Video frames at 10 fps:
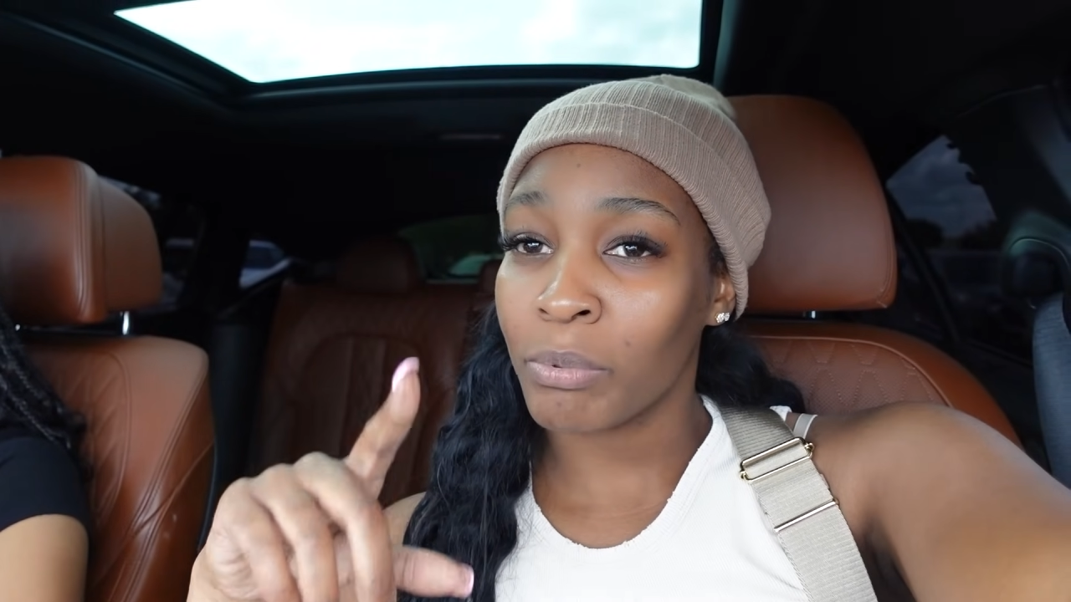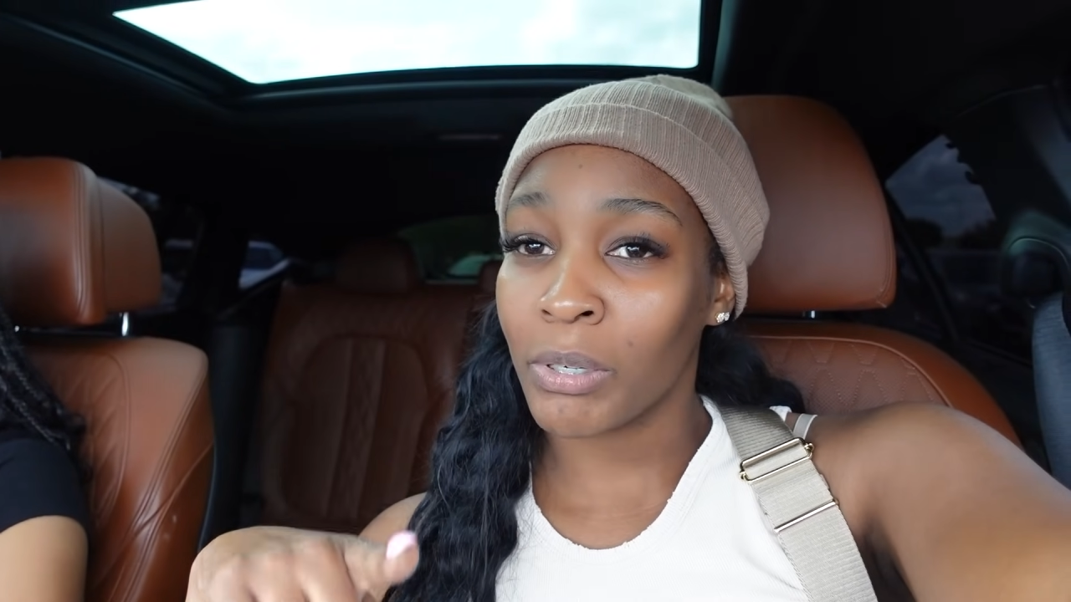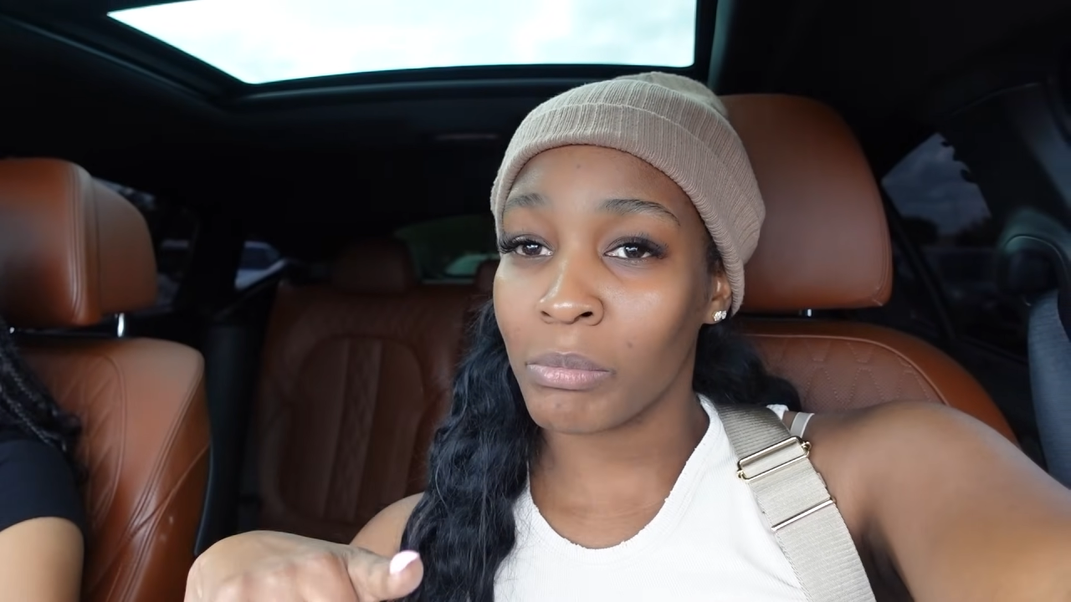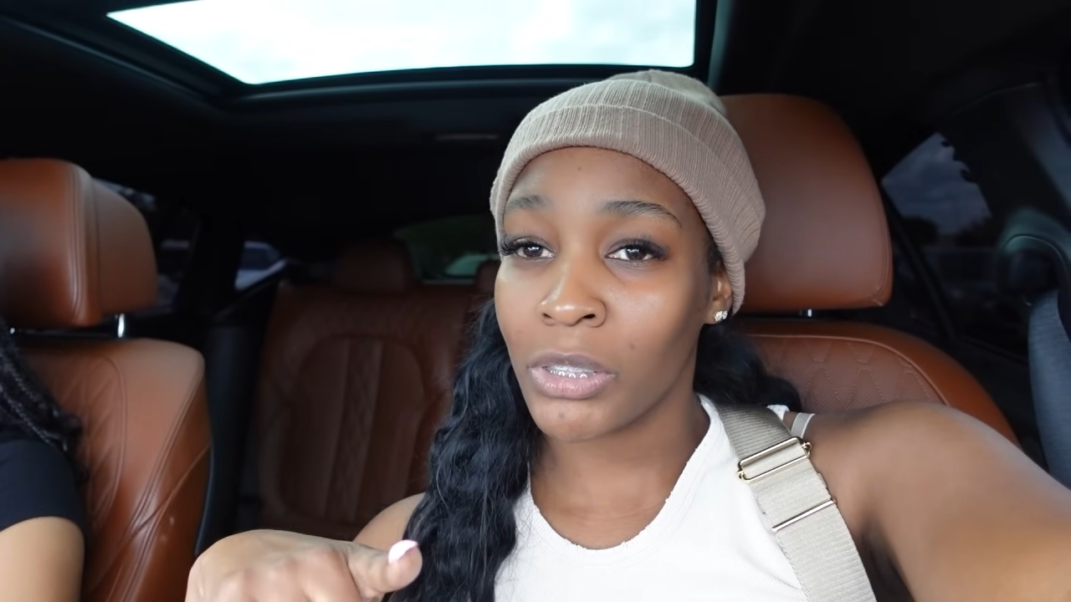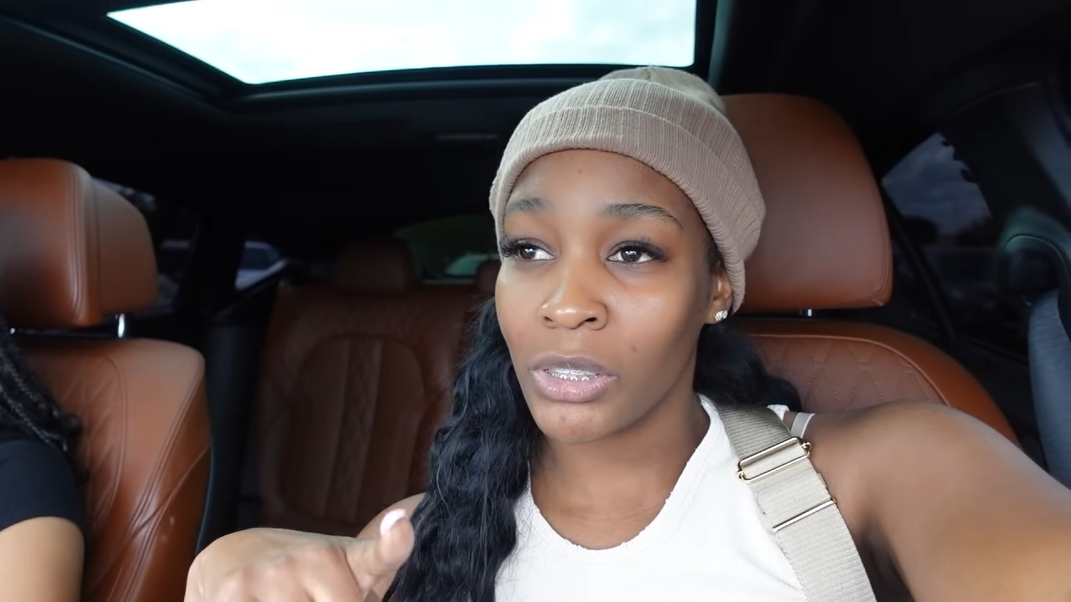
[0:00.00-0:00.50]

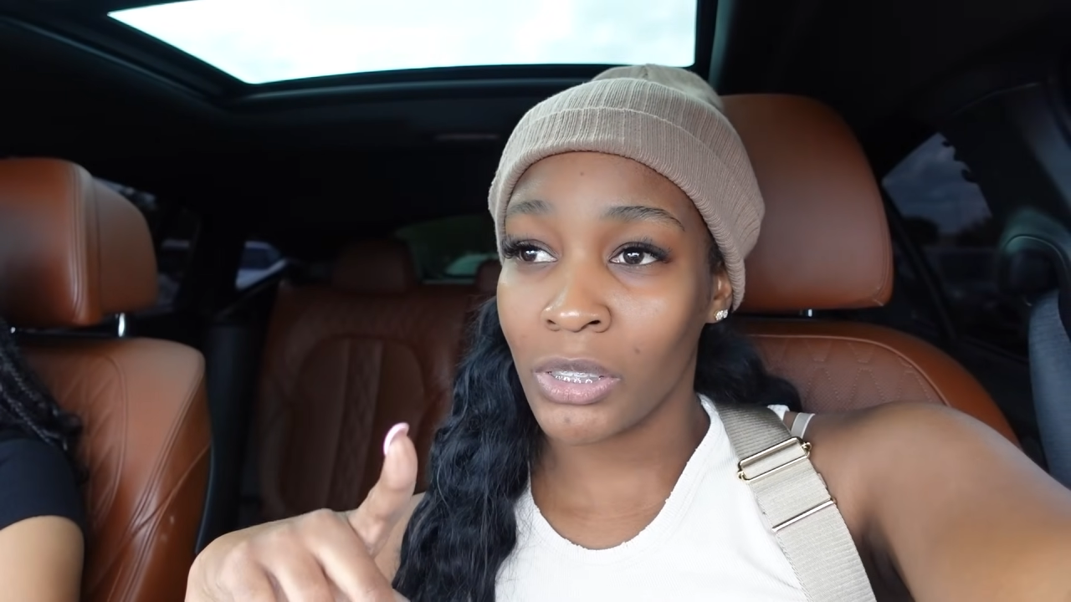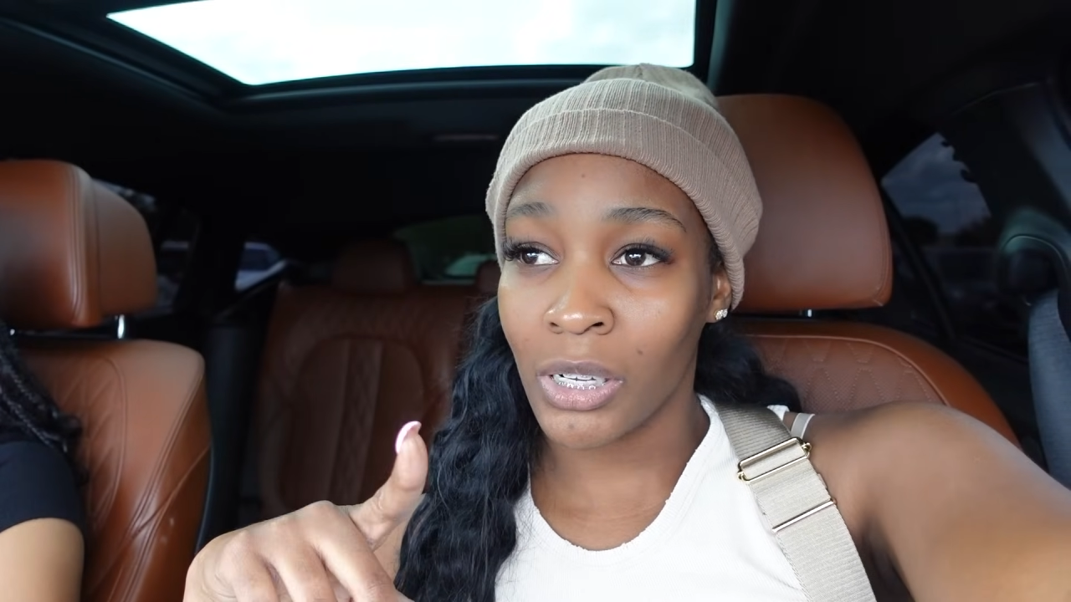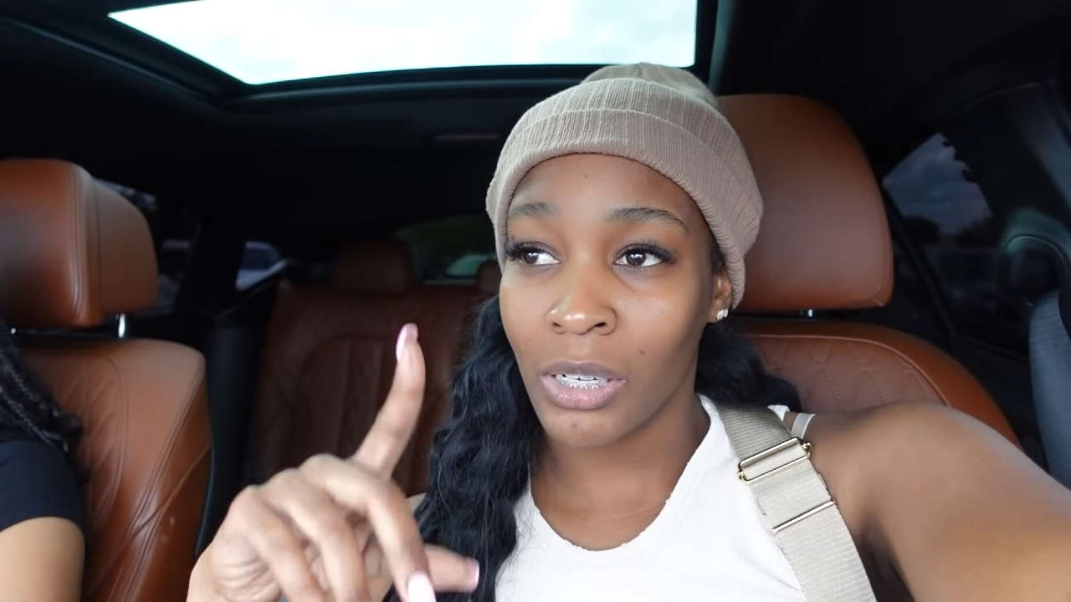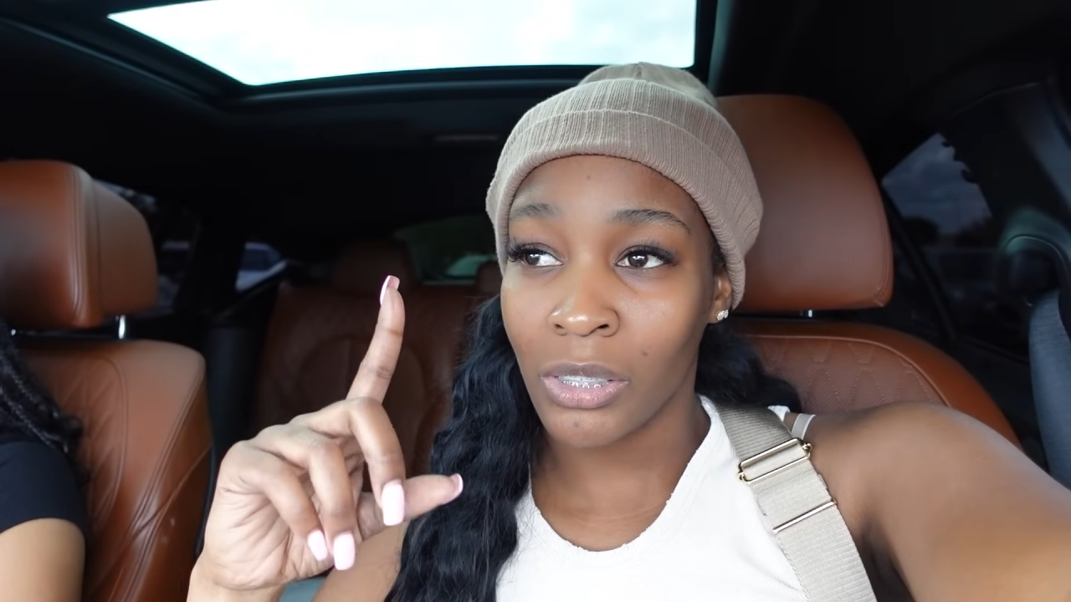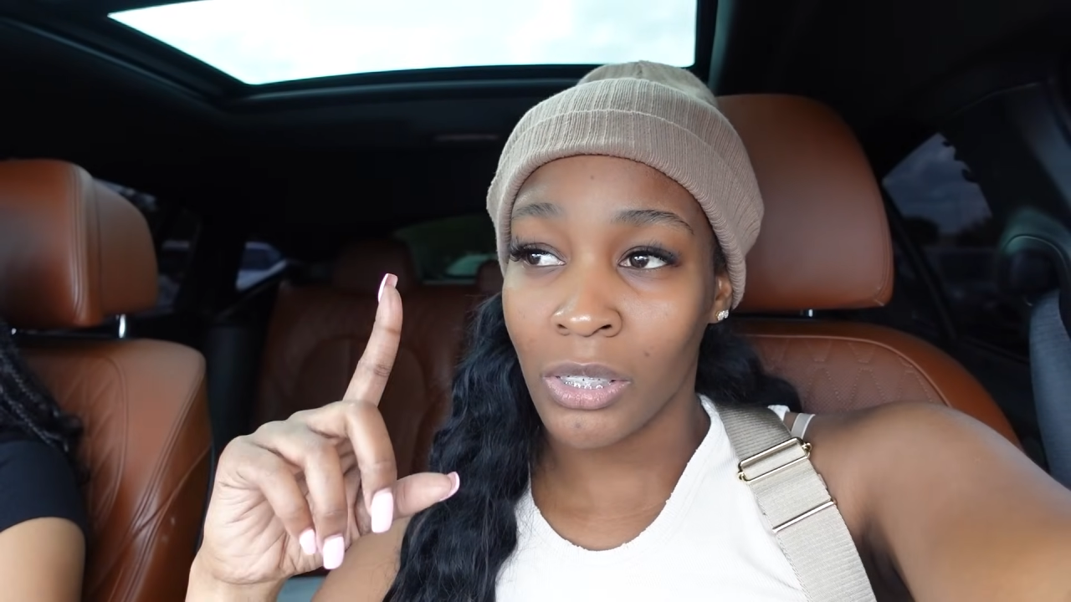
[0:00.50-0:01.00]
plum cheese
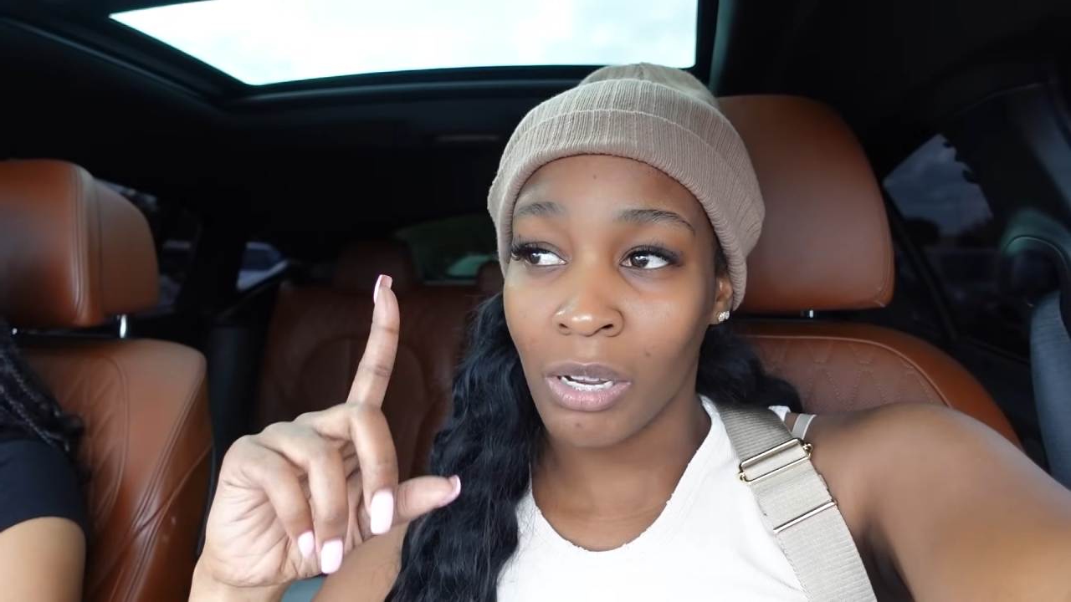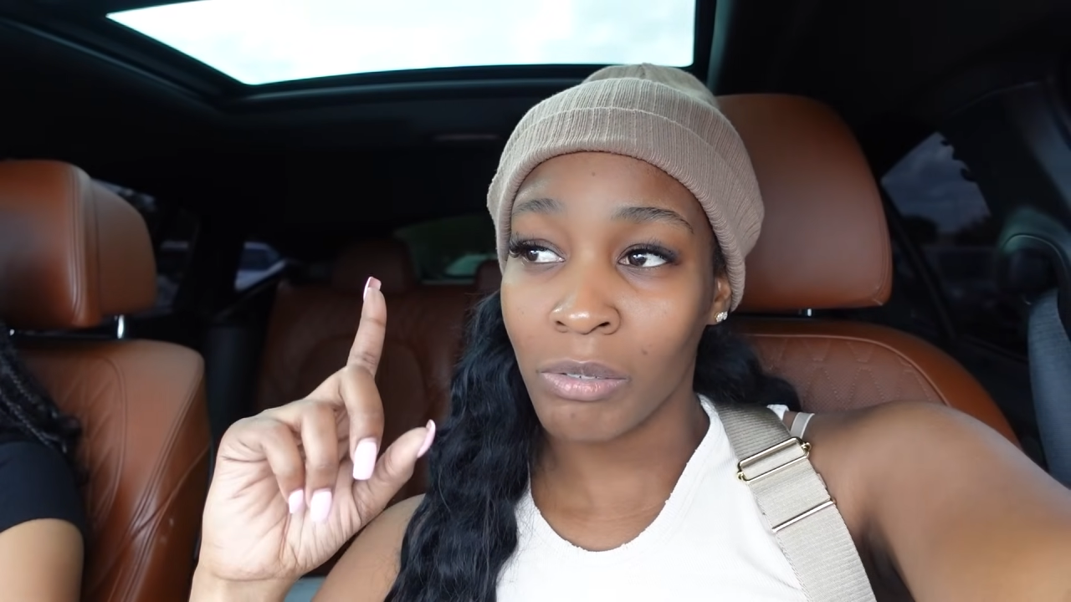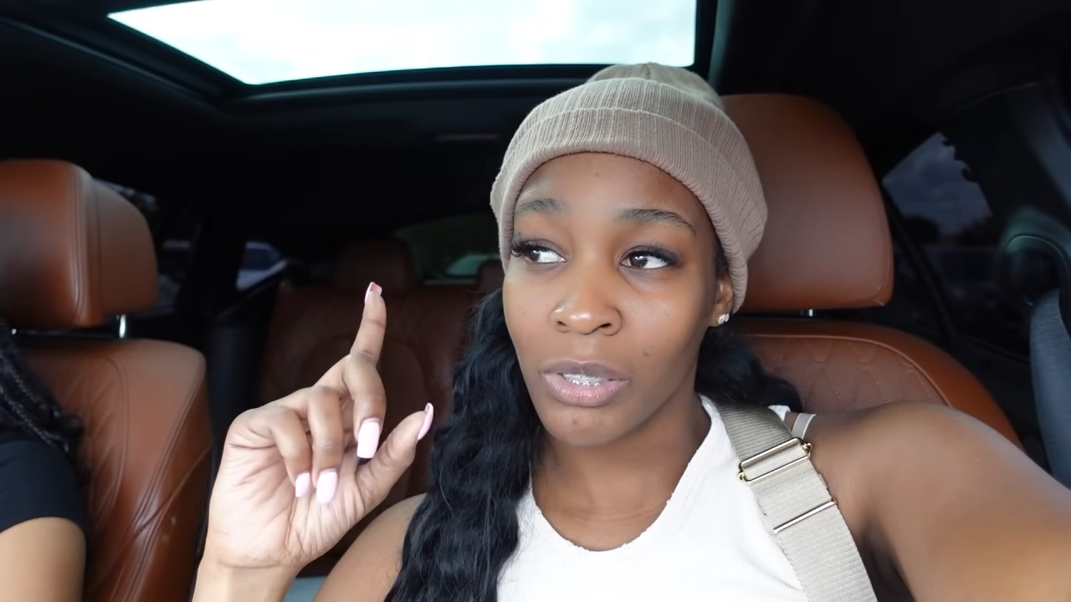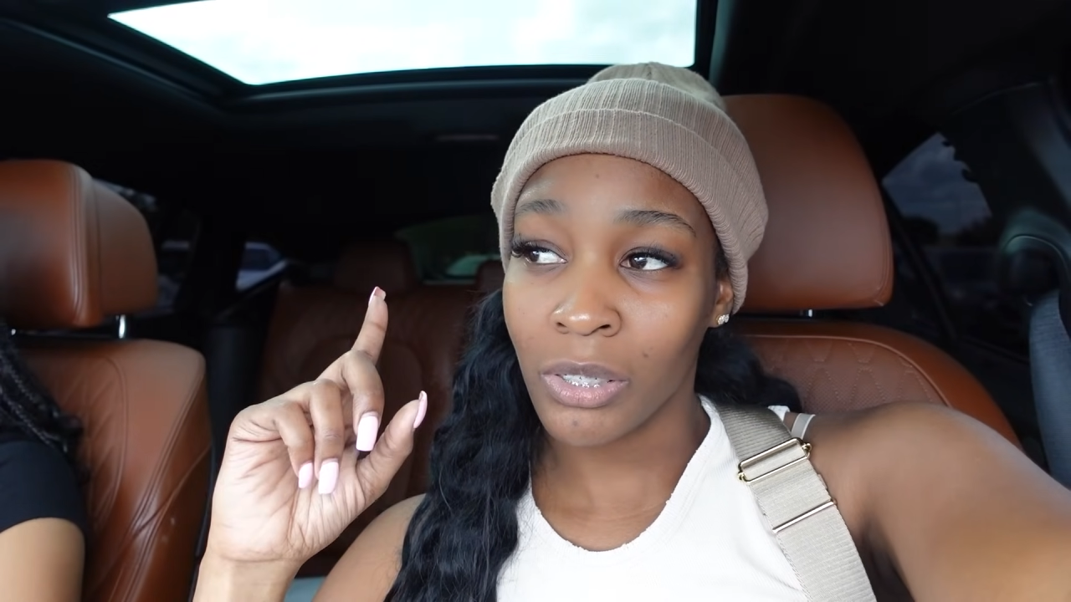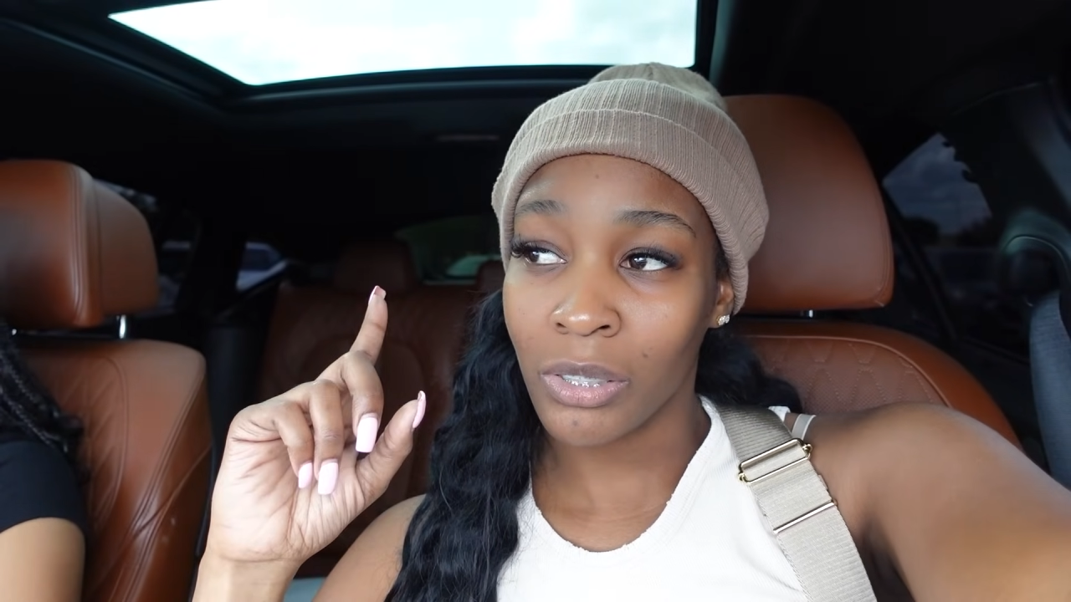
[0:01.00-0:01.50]
Danish. That
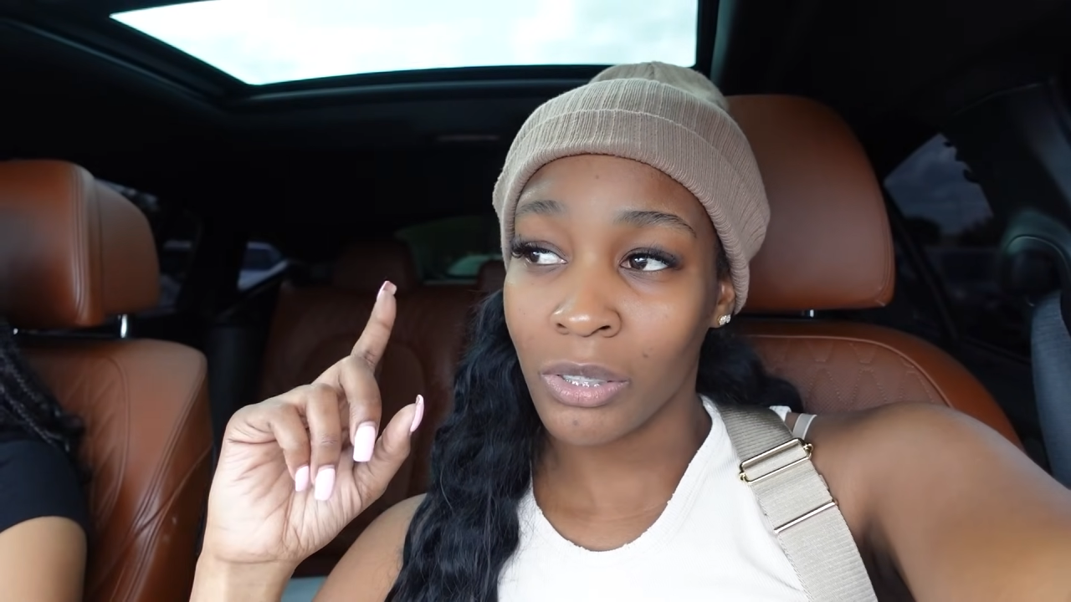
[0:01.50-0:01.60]
was good